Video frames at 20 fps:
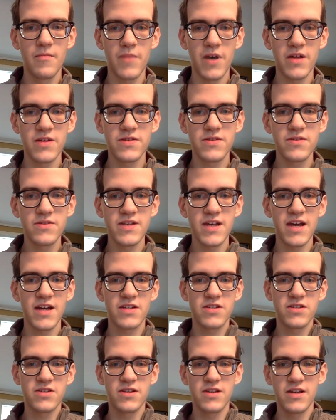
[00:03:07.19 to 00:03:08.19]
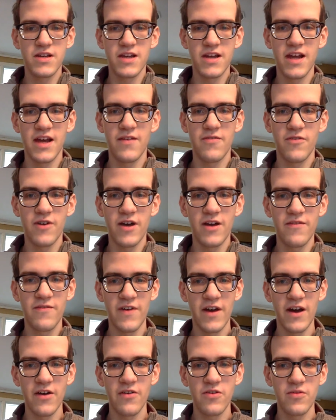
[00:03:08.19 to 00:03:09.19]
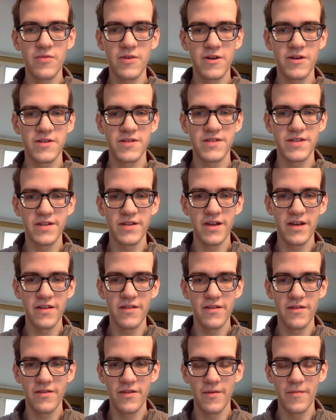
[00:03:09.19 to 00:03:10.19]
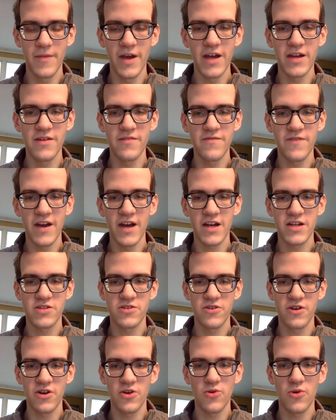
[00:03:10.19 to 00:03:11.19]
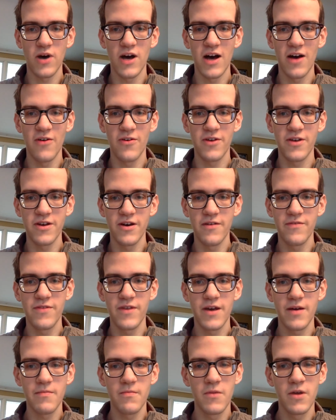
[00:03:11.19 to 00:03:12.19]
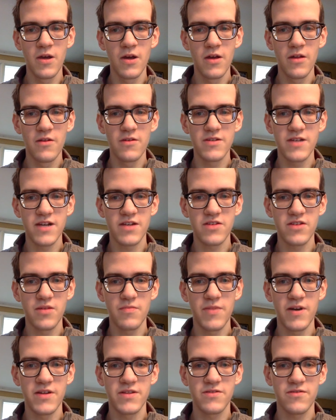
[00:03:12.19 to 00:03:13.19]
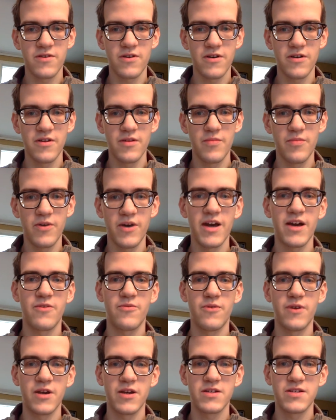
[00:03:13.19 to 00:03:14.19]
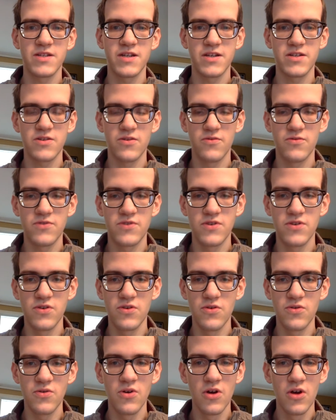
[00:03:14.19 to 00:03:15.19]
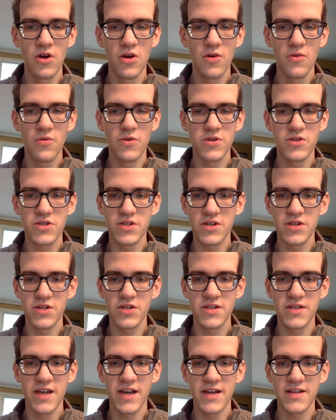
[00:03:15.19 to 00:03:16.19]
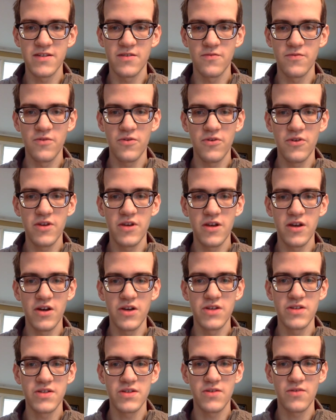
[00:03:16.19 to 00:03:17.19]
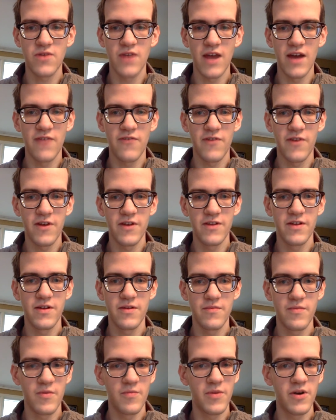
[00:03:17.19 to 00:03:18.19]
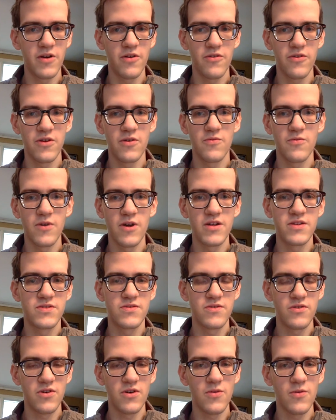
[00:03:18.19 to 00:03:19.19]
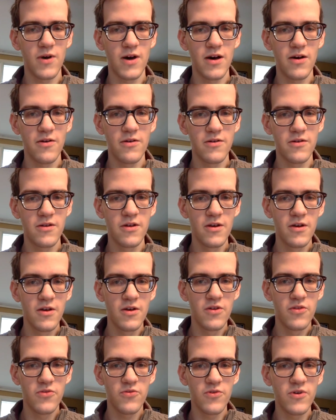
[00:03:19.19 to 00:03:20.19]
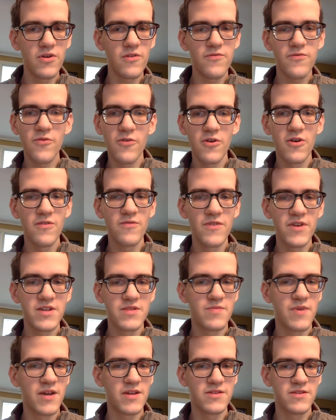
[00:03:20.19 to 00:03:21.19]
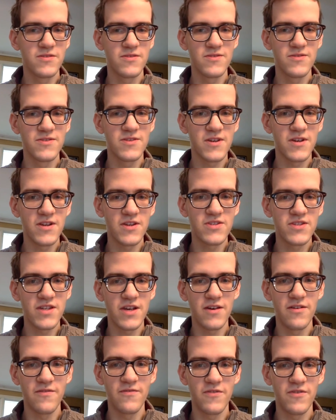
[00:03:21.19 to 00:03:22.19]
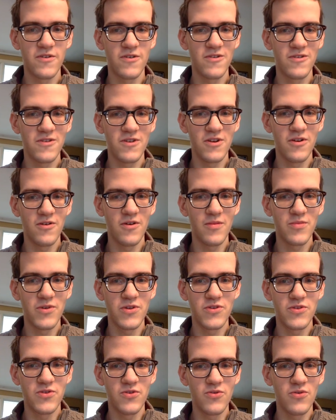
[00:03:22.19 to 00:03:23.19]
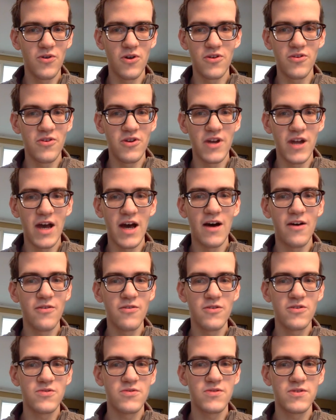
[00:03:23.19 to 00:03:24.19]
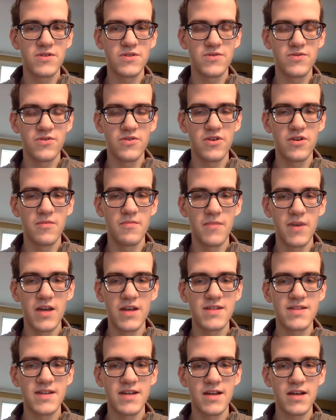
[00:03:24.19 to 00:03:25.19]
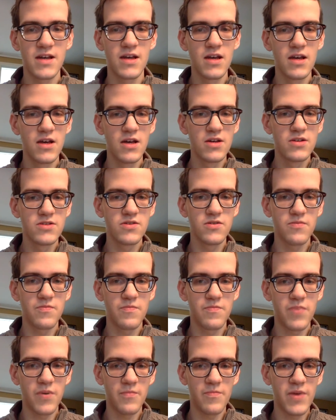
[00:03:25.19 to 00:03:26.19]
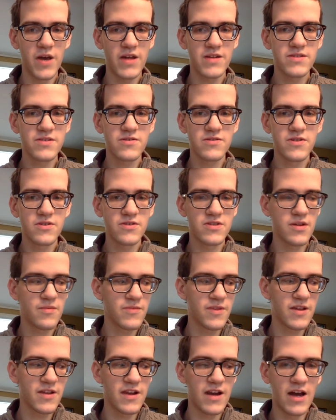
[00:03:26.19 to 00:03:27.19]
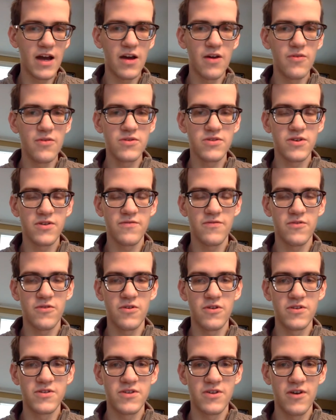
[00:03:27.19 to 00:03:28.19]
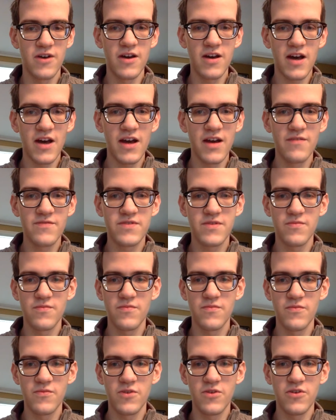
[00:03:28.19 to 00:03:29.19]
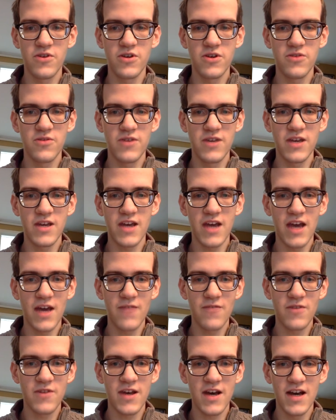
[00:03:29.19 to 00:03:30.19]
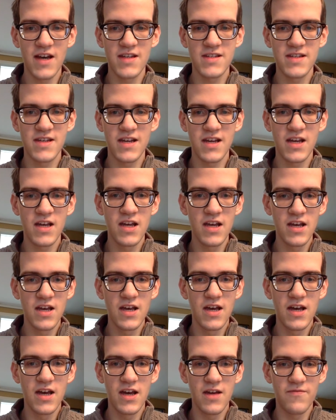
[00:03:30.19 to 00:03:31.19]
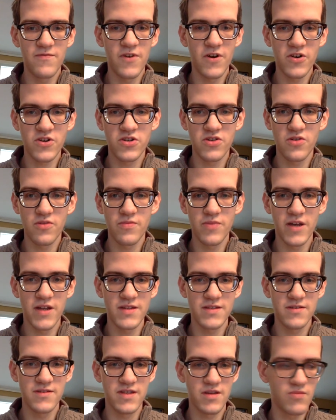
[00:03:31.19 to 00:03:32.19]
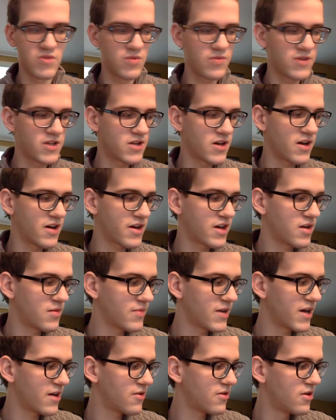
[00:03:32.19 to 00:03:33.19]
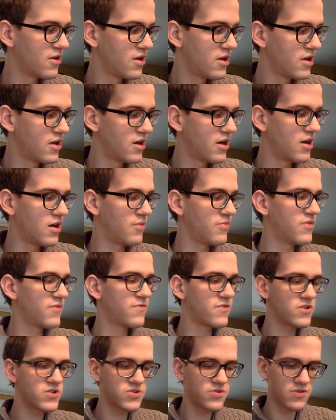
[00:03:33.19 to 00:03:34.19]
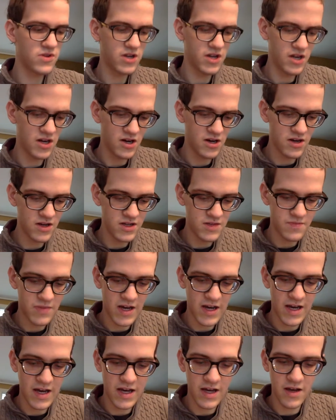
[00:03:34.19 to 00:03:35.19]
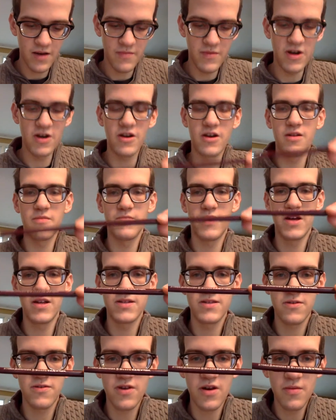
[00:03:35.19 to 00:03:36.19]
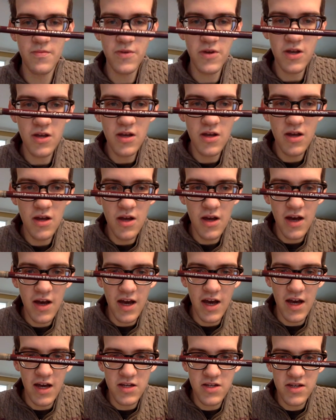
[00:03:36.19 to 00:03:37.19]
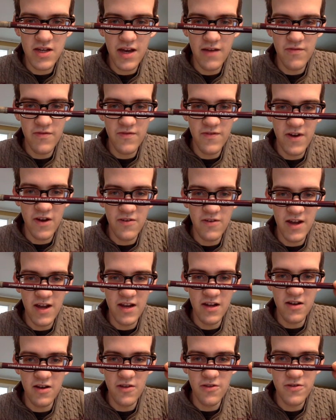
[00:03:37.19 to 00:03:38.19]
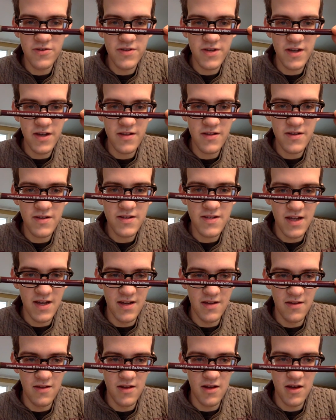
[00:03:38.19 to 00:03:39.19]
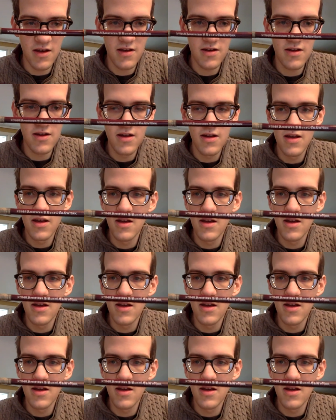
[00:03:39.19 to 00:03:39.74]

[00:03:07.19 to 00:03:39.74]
Pencils actually can have a lot of value because the manufacturing quality of them. There's actually a pencil called the Blackwing 602, which just has a really nice graphite that apparently it writes really well. And 3 or 4 of these pencils can sell for up to $200, which is really amazing. So pencils are something that I always look for, and so I have some really unique advertising and functional pencils I'm going to be talking about. The first one here is by American Pencil Company. I actually haven't found any others like this online.